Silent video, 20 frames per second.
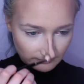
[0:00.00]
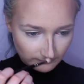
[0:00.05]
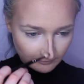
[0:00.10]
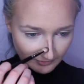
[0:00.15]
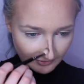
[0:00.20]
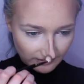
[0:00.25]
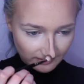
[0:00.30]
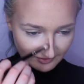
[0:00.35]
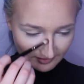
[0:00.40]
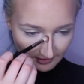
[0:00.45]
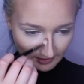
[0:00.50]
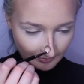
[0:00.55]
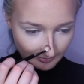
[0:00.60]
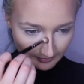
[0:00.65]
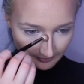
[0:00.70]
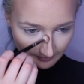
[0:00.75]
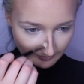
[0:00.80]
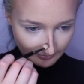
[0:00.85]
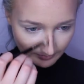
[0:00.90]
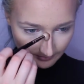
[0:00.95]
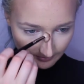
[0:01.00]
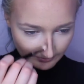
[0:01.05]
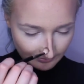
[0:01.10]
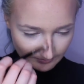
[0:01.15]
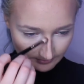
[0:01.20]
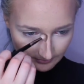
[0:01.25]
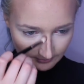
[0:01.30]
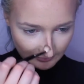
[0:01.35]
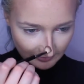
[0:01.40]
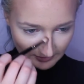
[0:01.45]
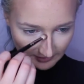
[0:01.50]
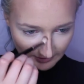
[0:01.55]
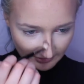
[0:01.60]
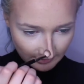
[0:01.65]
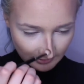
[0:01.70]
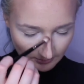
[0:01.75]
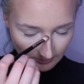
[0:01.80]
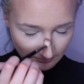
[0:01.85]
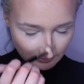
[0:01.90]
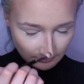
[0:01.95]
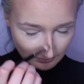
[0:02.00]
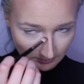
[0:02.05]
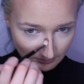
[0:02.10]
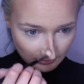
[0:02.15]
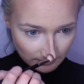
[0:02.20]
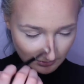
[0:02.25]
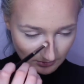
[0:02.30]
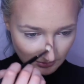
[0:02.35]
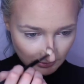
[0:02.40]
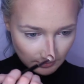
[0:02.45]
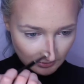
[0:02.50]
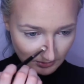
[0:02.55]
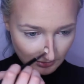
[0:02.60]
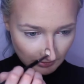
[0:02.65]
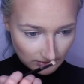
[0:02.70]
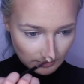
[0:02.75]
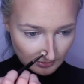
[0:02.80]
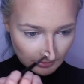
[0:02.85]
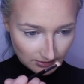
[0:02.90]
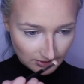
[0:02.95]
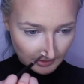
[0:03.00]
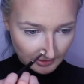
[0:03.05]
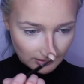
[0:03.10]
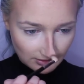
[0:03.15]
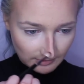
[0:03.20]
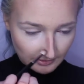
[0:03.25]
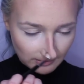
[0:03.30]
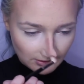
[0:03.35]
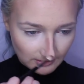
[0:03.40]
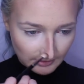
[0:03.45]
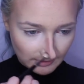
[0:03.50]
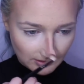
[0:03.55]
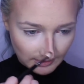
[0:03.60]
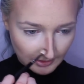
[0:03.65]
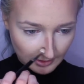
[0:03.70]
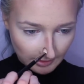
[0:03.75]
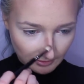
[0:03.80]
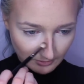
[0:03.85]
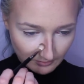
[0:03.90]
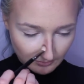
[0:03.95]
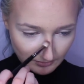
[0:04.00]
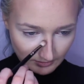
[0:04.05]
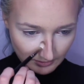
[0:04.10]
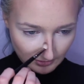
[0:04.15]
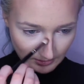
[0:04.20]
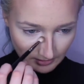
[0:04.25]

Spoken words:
Run this up and down, kind of in and out.